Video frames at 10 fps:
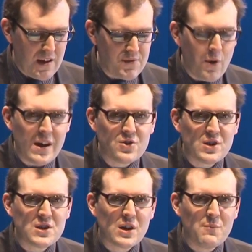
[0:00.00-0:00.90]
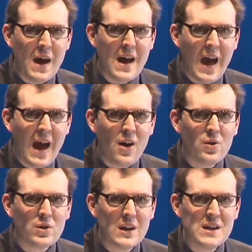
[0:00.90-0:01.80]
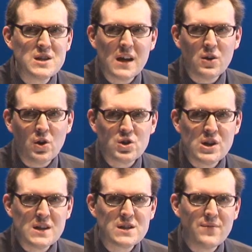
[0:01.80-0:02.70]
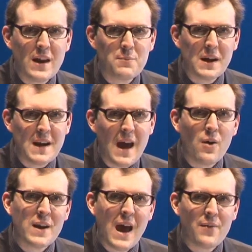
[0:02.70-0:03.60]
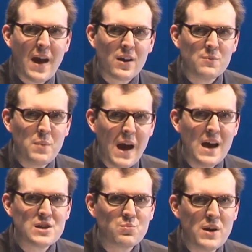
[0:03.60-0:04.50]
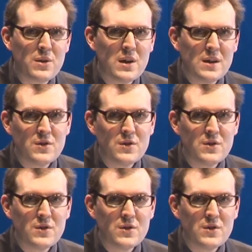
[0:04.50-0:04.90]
It's very interesting to compare how clean technology is developing now and how that compares with